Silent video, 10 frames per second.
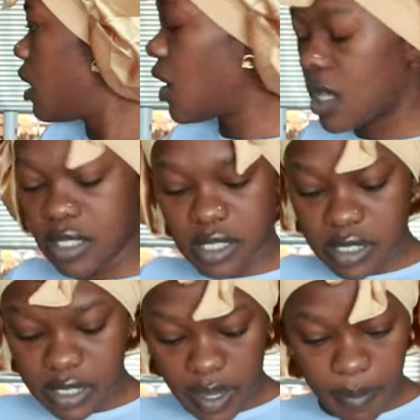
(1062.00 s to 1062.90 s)
last
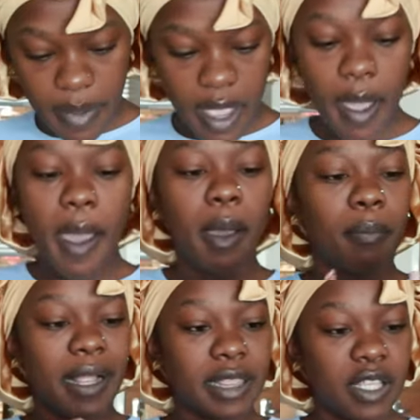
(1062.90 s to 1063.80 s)
December,
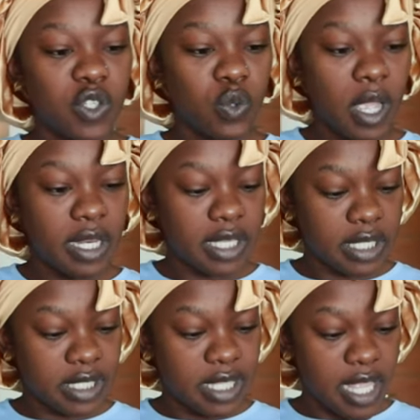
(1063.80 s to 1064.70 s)
but this one
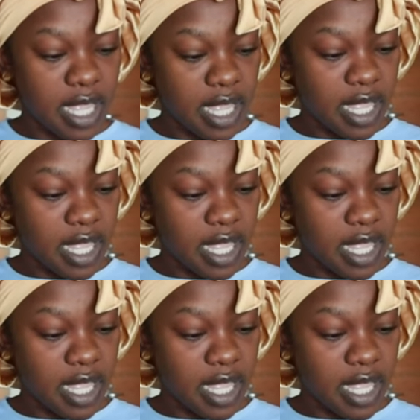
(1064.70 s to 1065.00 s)
is the